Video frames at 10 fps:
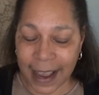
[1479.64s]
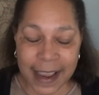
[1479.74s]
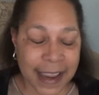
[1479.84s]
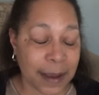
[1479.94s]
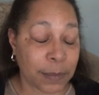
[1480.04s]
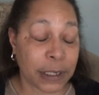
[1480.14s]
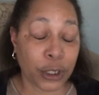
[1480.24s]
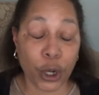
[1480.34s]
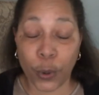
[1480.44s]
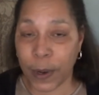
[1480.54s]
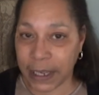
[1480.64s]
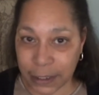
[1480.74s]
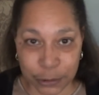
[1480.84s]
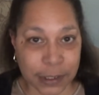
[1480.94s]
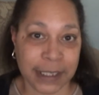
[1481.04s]
I am in no way
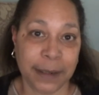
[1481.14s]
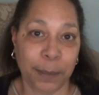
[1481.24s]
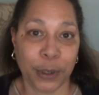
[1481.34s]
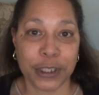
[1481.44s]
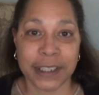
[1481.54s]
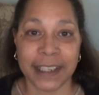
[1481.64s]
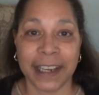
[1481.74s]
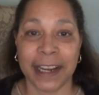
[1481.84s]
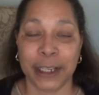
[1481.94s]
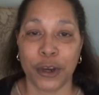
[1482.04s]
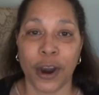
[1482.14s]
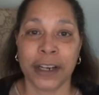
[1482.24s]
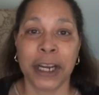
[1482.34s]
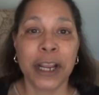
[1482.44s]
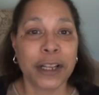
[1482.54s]
interested in purchasing any
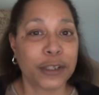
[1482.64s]
yarn.